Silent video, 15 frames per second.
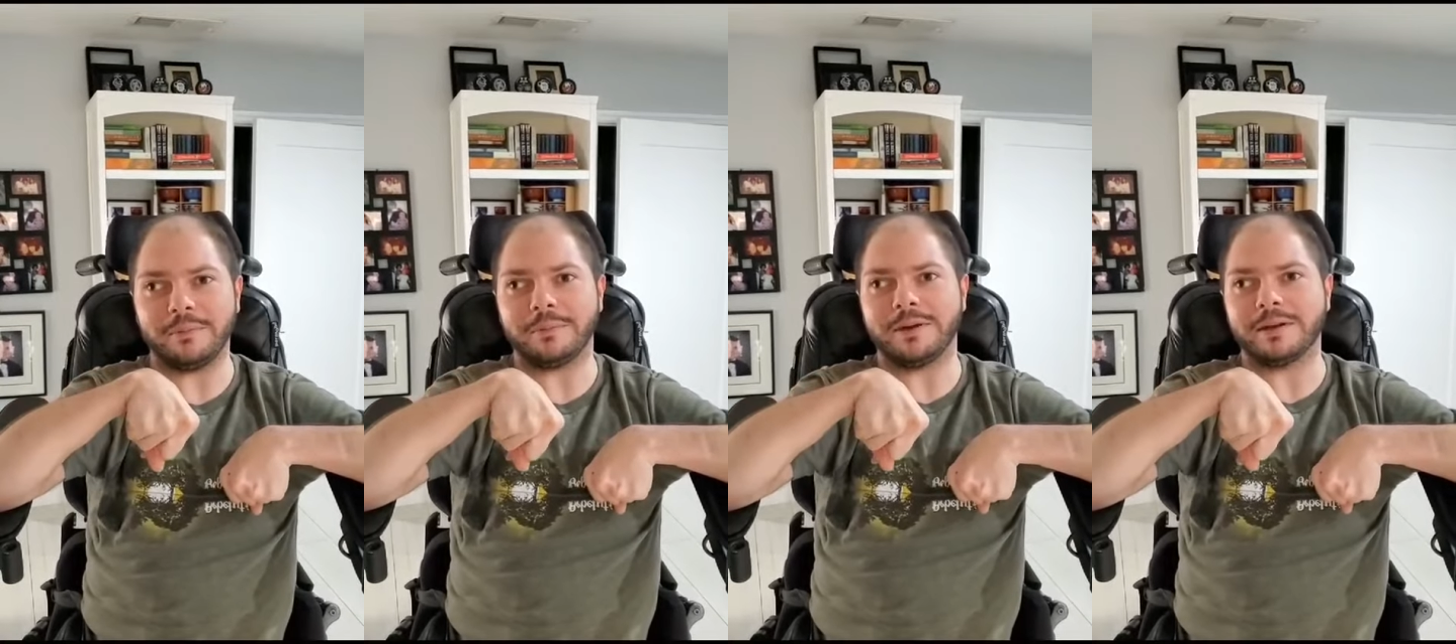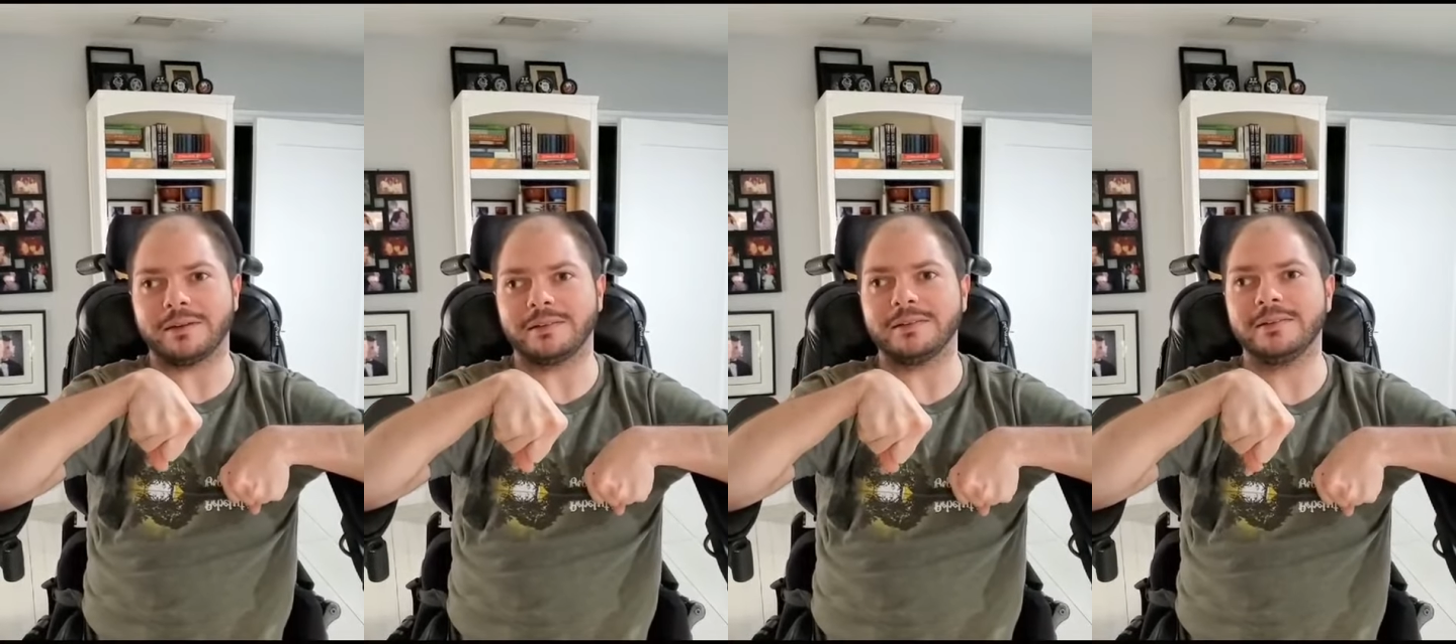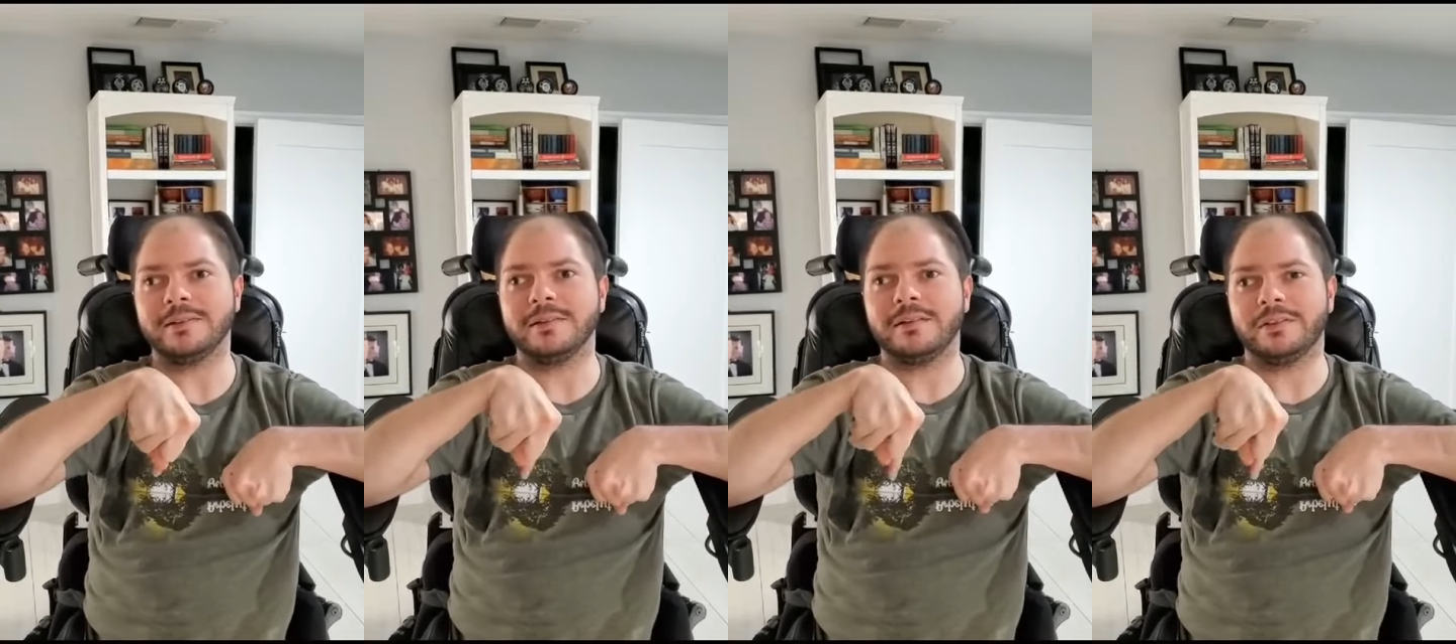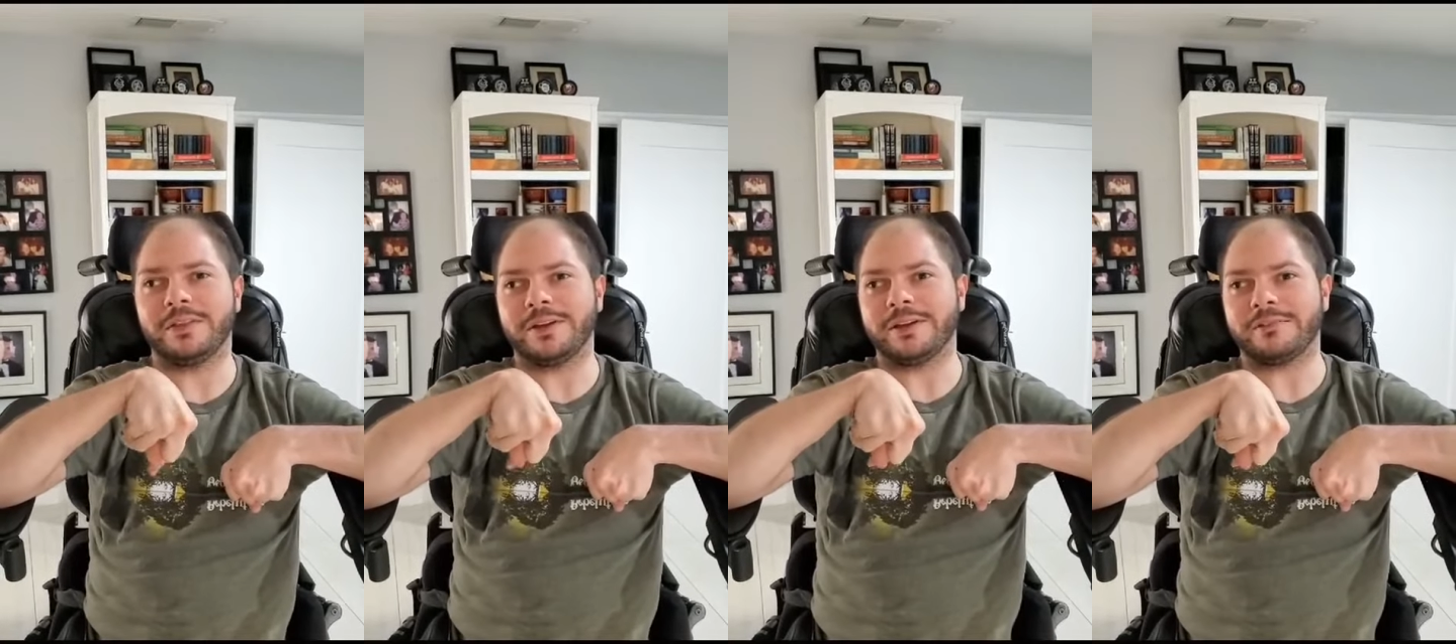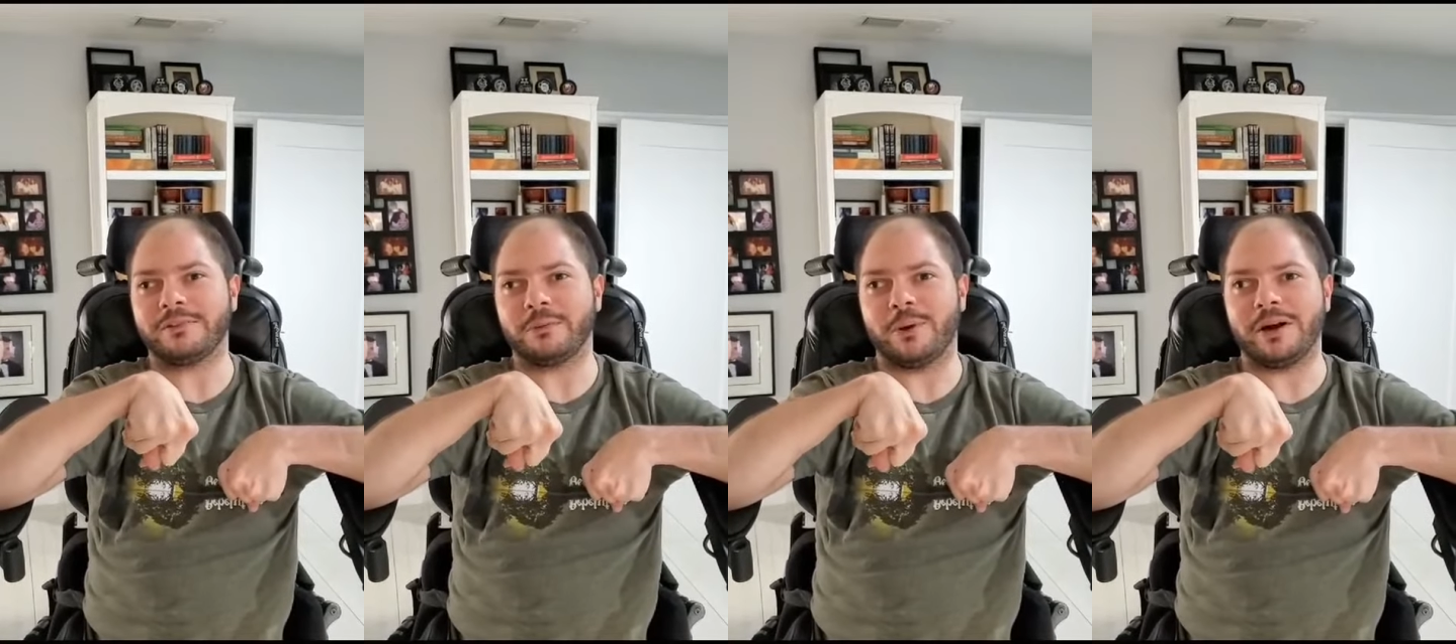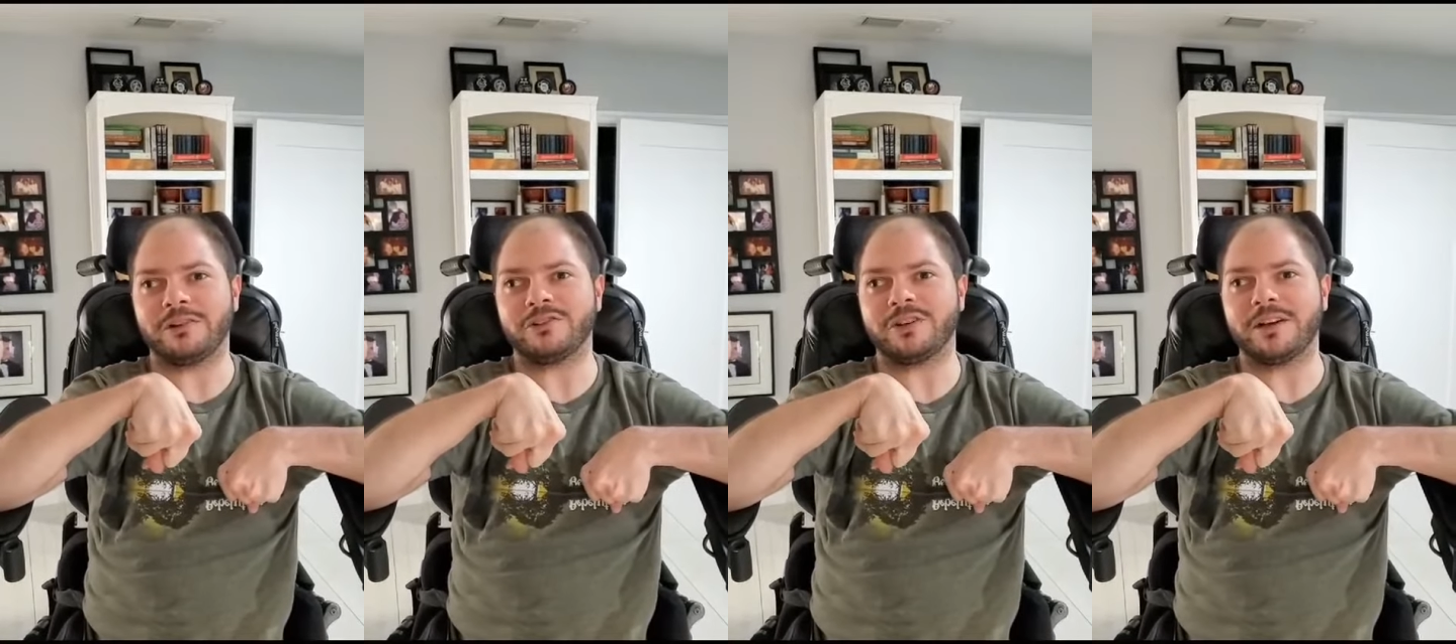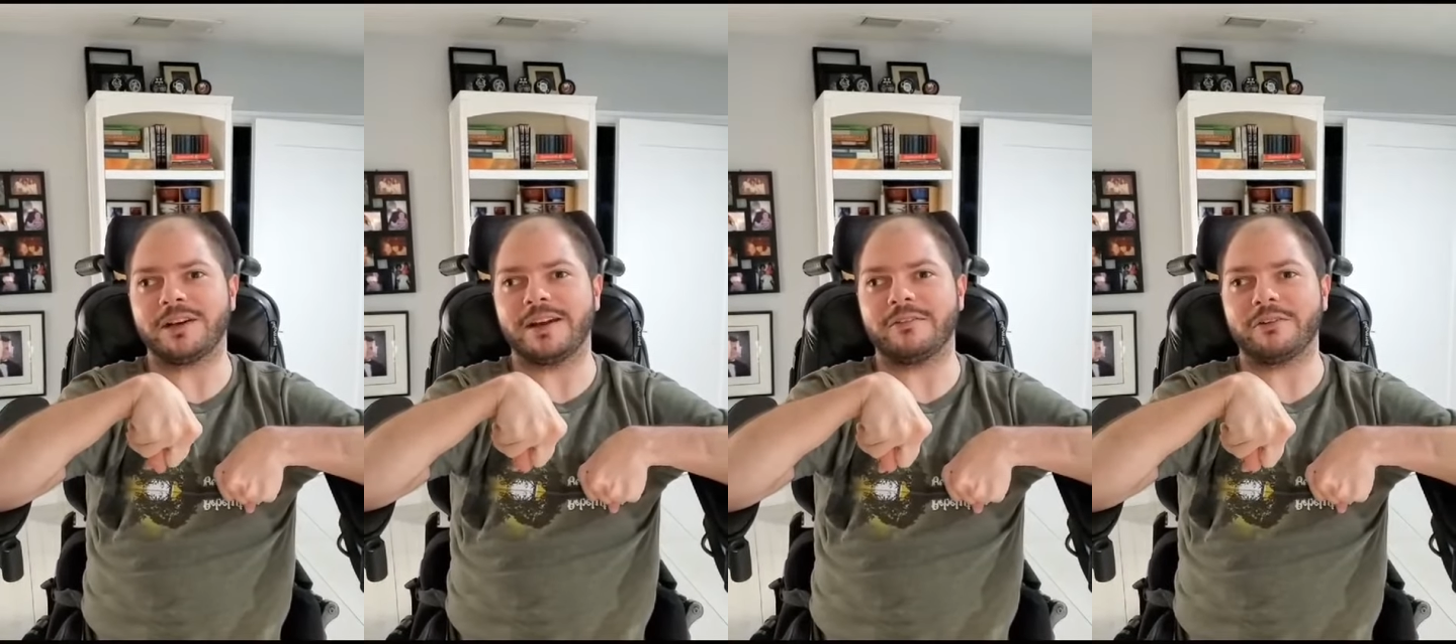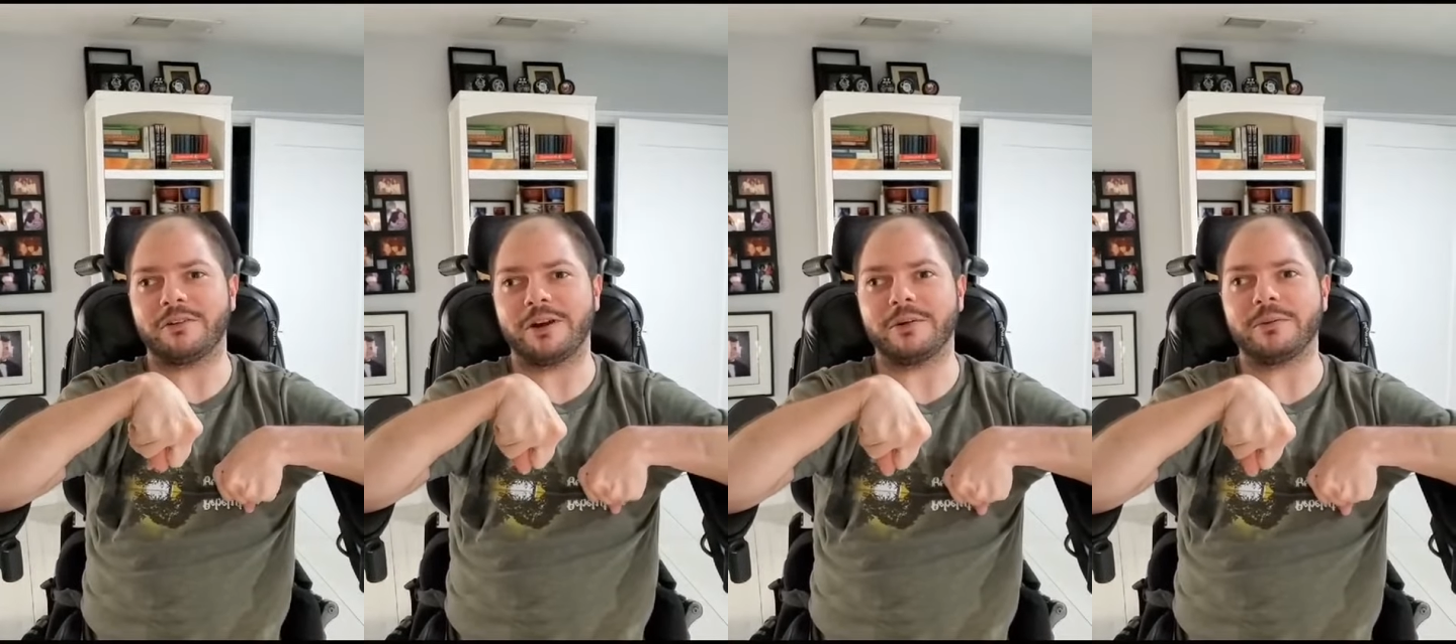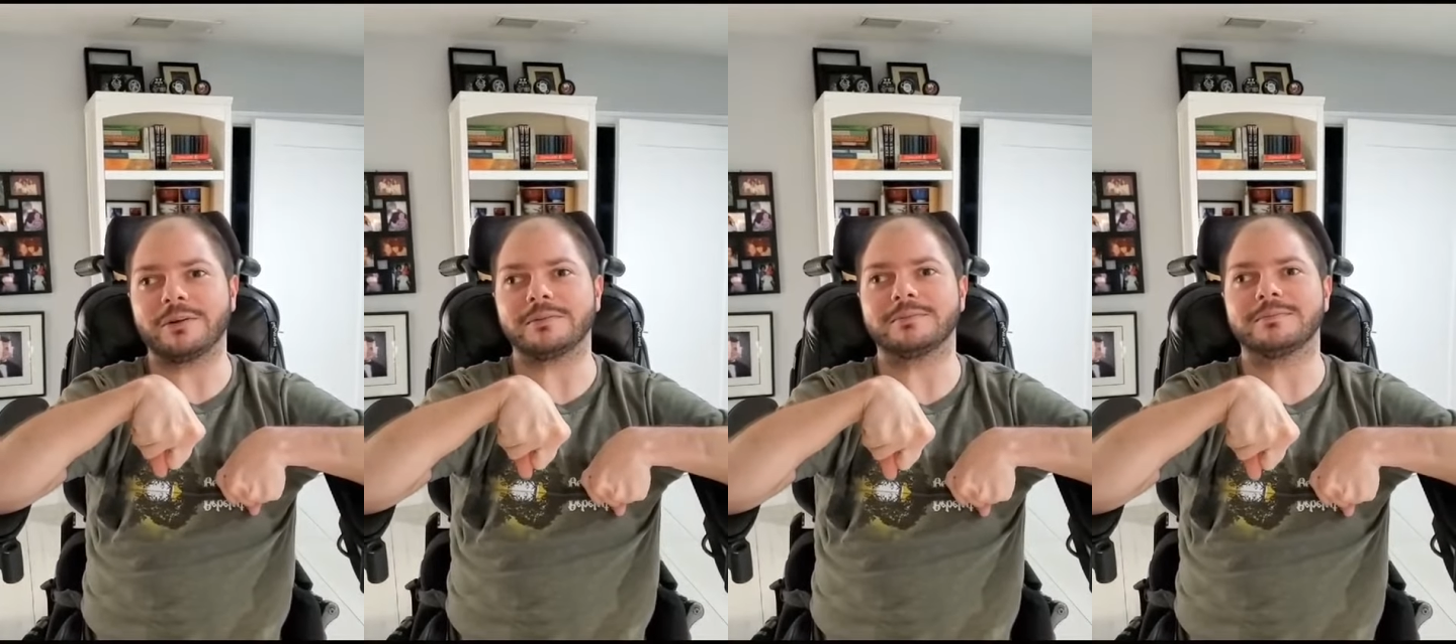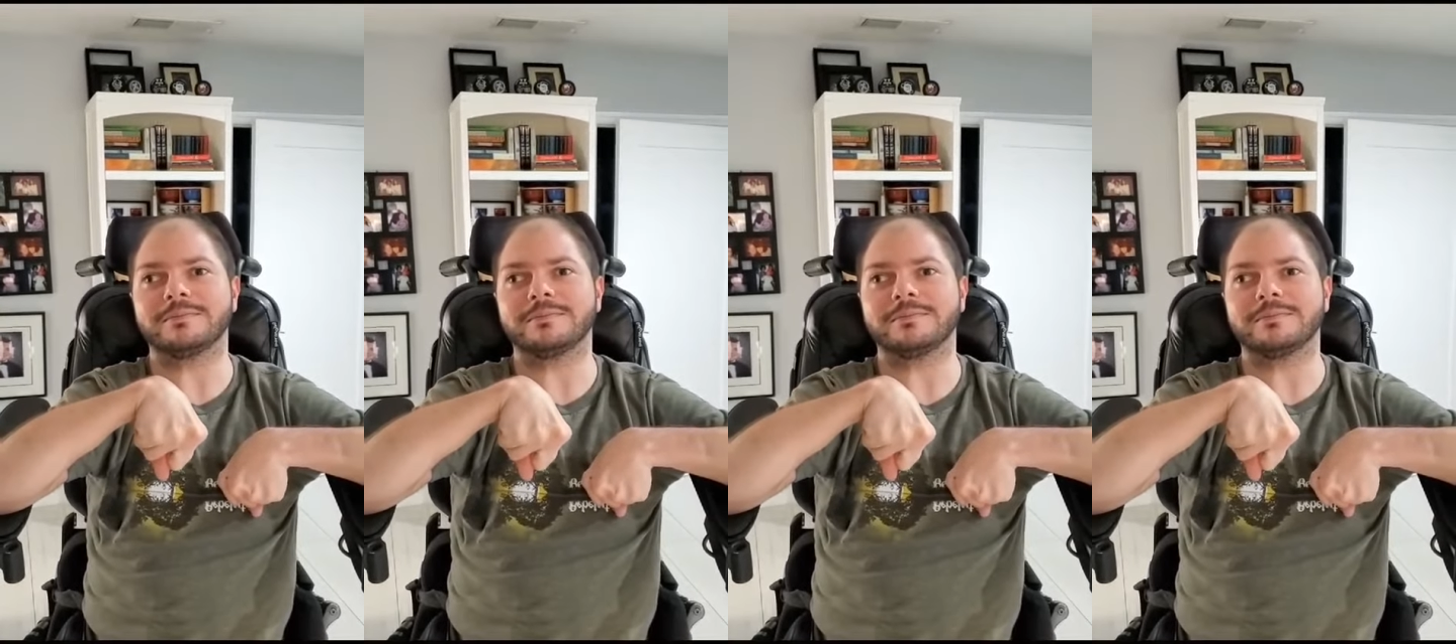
And thank you for watching and have a great one.